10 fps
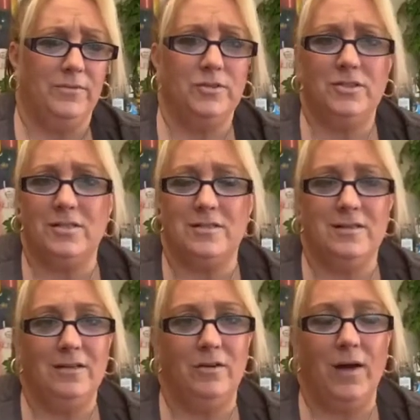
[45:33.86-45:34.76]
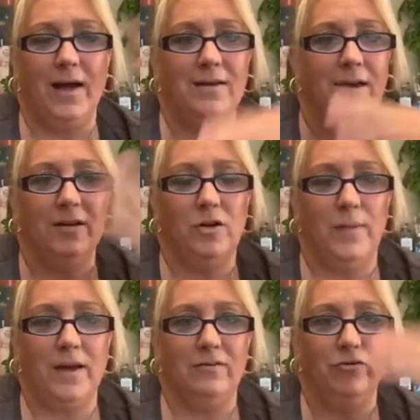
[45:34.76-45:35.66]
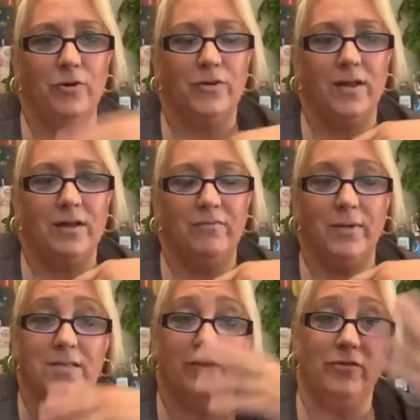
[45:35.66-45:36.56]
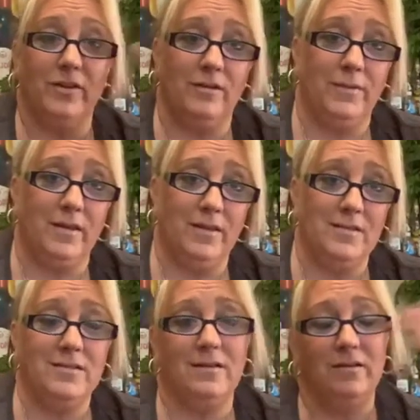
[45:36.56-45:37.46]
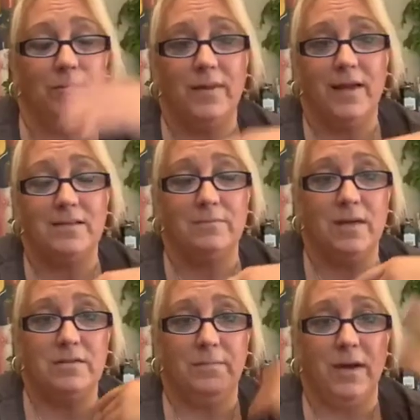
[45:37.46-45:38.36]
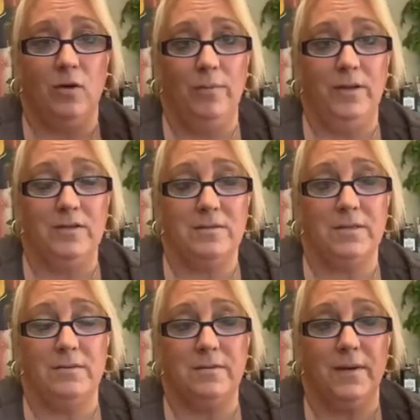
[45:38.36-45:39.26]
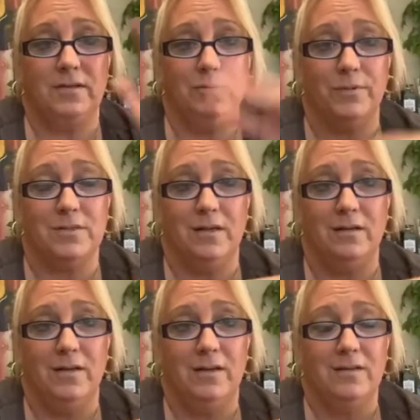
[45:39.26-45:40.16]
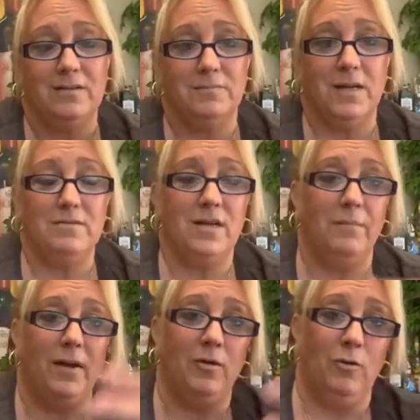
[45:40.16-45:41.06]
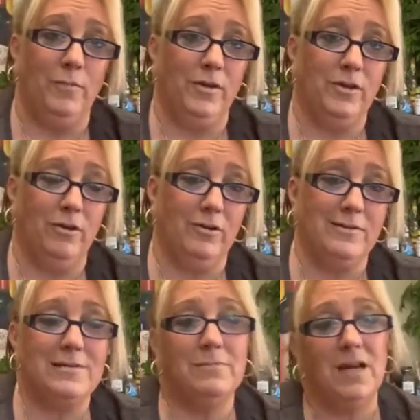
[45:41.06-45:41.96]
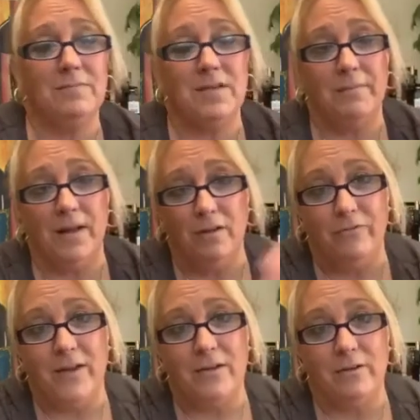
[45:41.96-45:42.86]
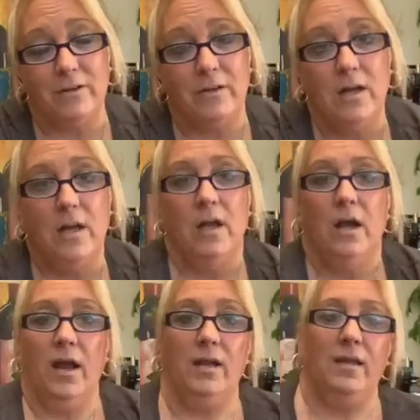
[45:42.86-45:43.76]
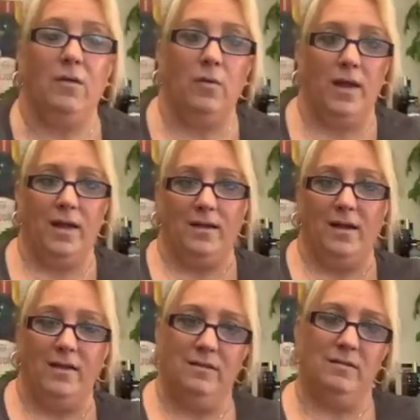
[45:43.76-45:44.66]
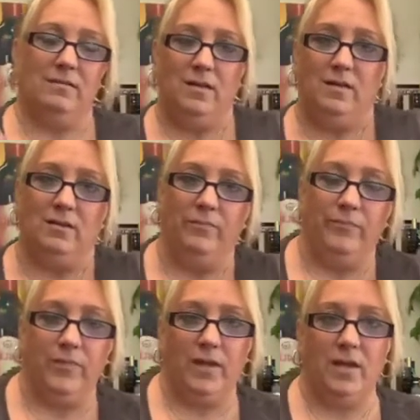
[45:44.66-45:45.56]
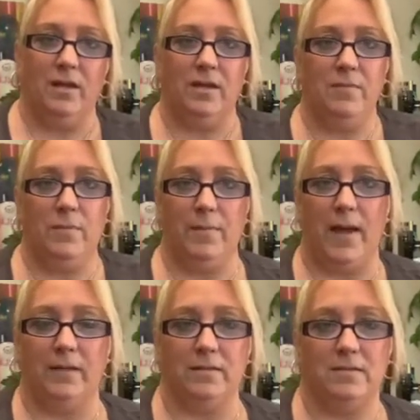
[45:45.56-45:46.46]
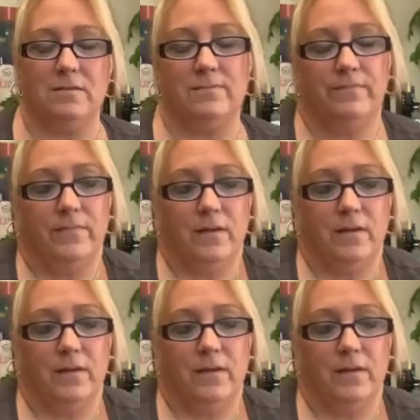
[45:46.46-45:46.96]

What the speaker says: So just, you know, I kind of go back and forth. I give myself a little bit of this and a little bit of that. Sometimes I buy whole milk. Sometimes I buy 2%. Sometimes I buy whole milk yogurt. Sometimes I buy low fat yogurt. And that way I kind of, you know, I kind of keep a balance.